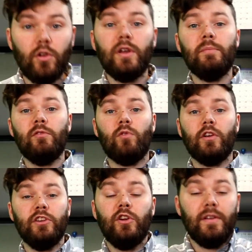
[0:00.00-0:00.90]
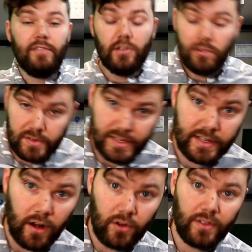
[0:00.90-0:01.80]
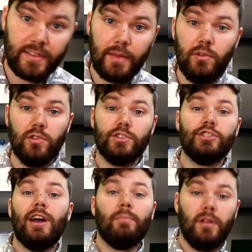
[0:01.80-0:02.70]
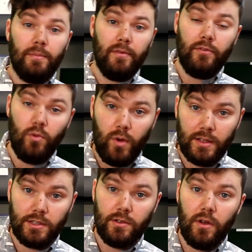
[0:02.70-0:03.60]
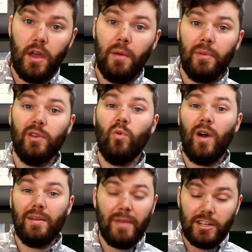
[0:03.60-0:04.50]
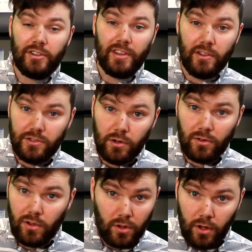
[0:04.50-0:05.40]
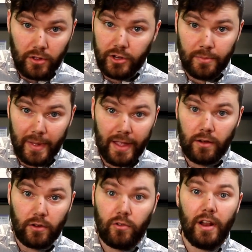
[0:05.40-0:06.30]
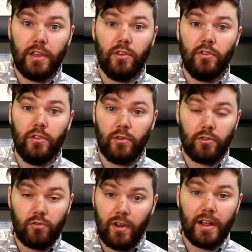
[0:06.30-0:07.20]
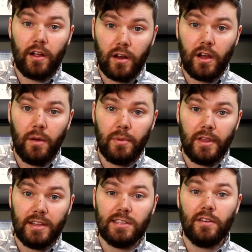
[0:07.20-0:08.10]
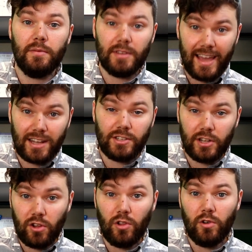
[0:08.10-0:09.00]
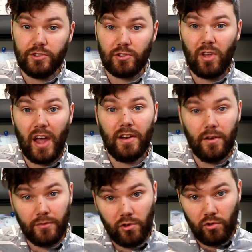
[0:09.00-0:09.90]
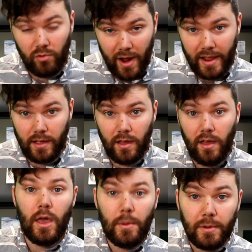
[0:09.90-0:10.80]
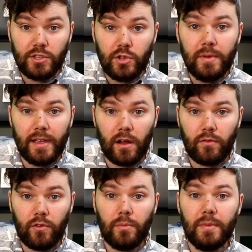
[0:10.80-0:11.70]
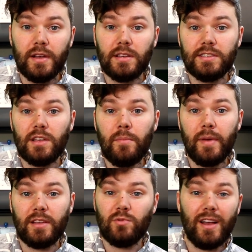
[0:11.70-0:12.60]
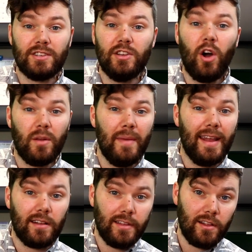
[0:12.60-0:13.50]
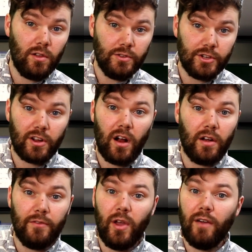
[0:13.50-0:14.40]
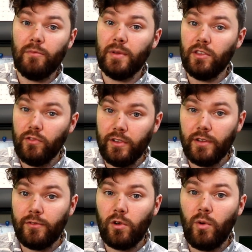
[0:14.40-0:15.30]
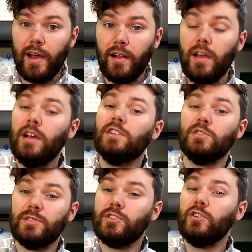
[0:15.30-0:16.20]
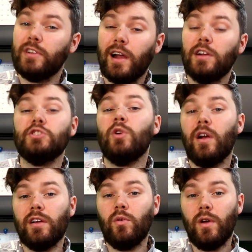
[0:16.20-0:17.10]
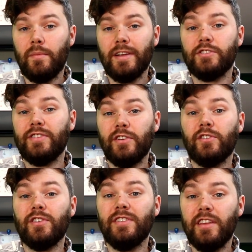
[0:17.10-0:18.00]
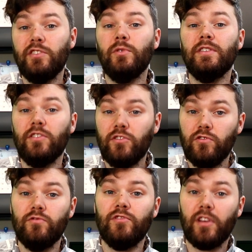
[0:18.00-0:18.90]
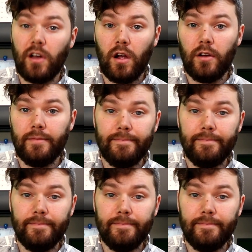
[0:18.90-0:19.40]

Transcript: don't get me wrong, you don't have to use this card all the time. You can chop it up if you want to, but you want to make sure that you don't call your bank or credit union or credit card company and tell them to actually close your line of credit. But do be careful, because some banks will actually automatically close your card if you haven't been using it for a while. So with certain cards, you are going to want to make sure that you're continuing to use the card.